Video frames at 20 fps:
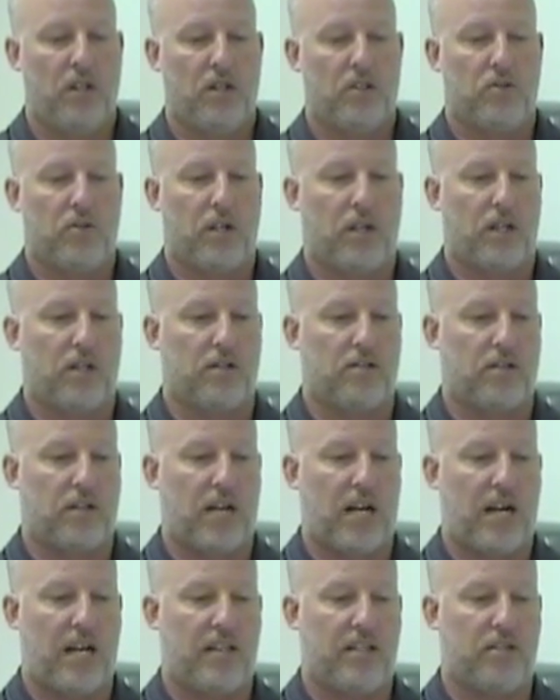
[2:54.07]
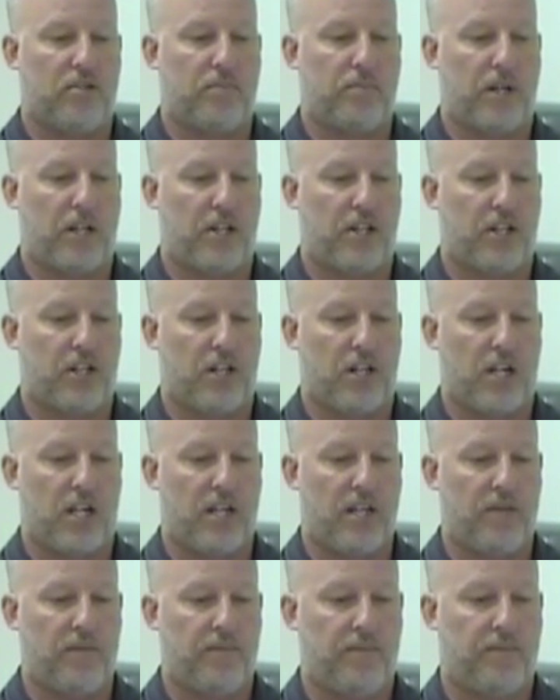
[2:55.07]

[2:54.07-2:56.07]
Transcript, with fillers: So I'm going to slide this barrier on.